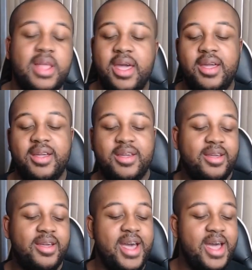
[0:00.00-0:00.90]
Like,
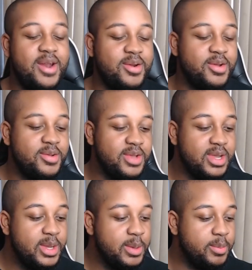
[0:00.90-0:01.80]
I don't know,
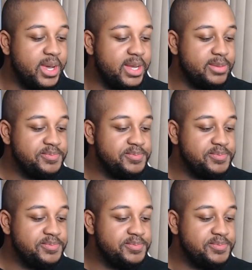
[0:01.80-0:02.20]
but.